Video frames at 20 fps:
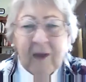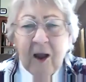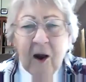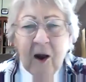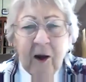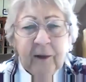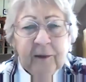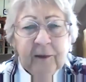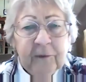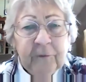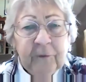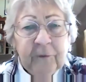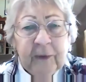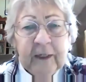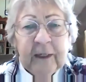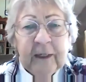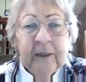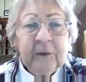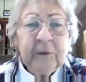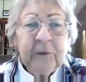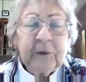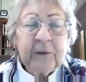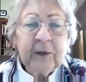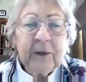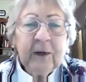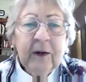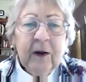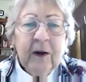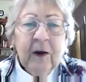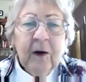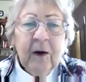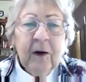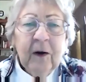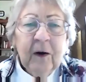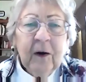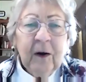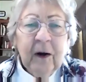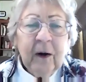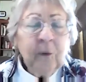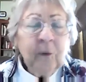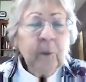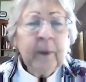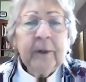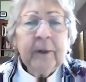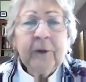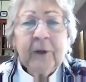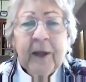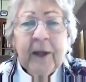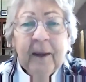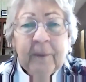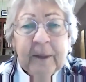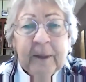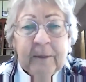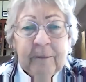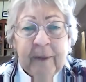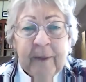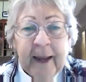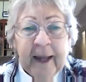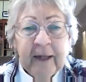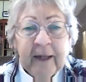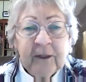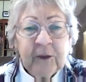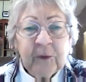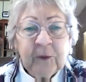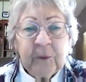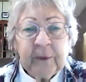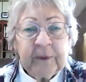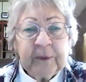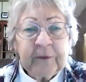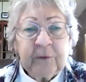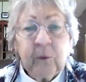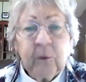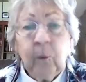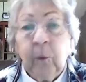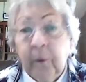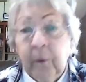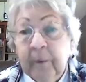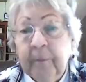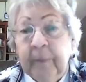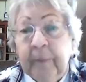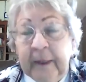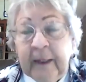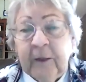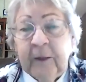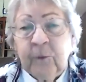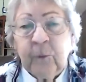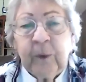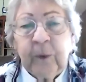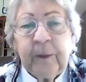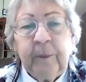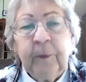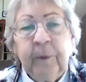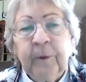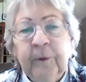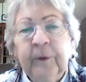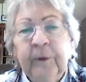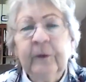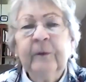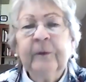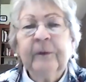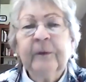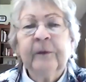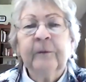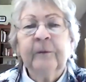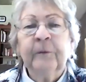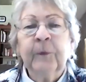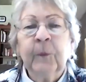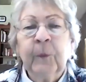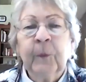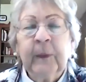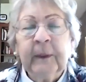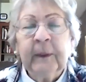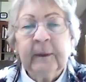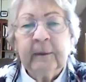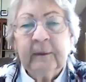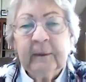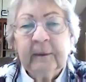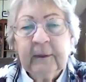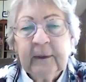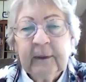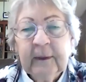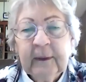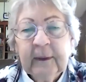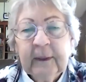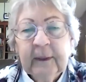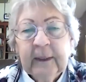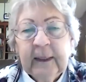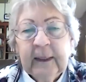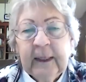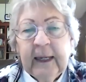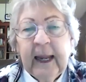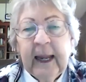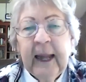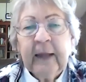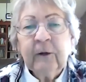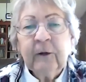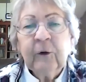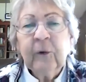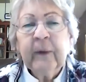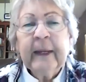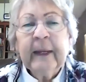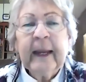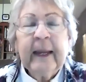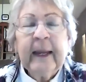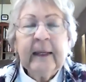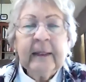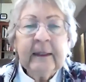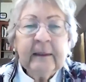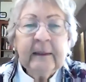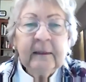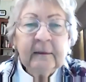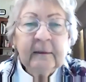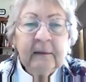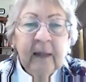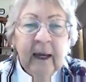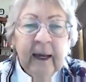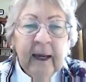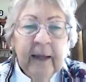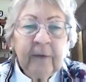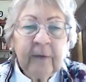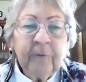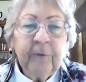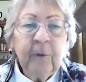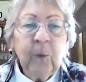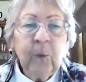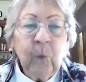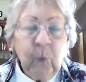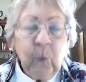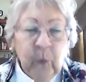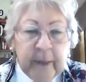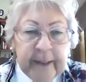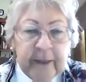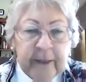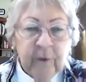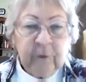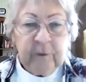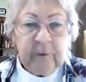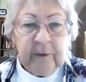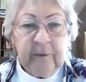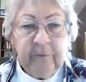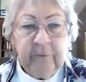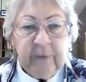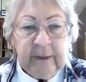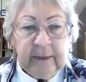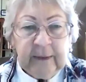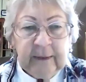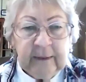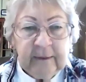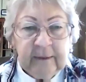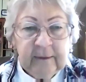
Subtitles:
All of these are what are coming back to us, or being reproduced, if you will, and creating the life we are living.